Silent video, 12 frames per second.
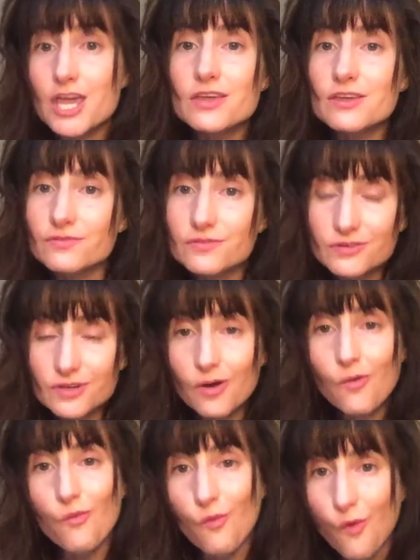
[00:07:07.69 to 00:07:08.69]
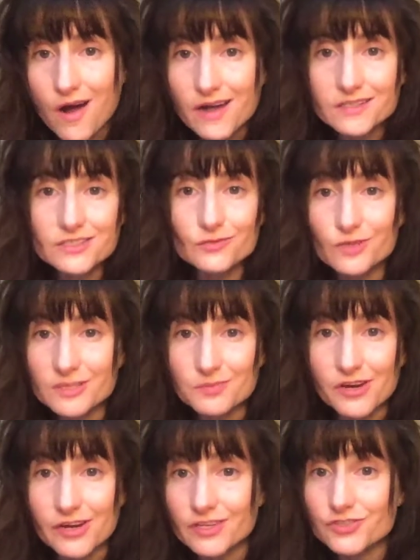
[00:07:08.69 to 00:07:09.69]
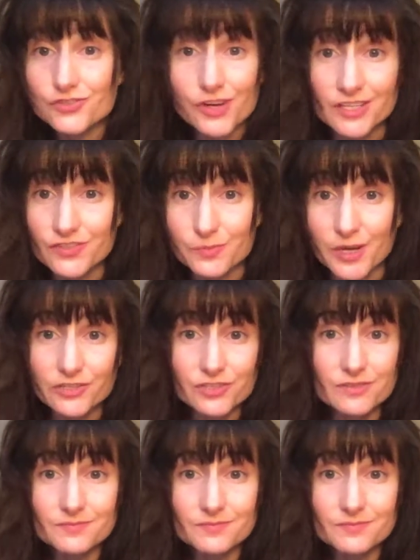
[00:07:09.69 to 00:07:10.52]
If you don't want to experience transformation,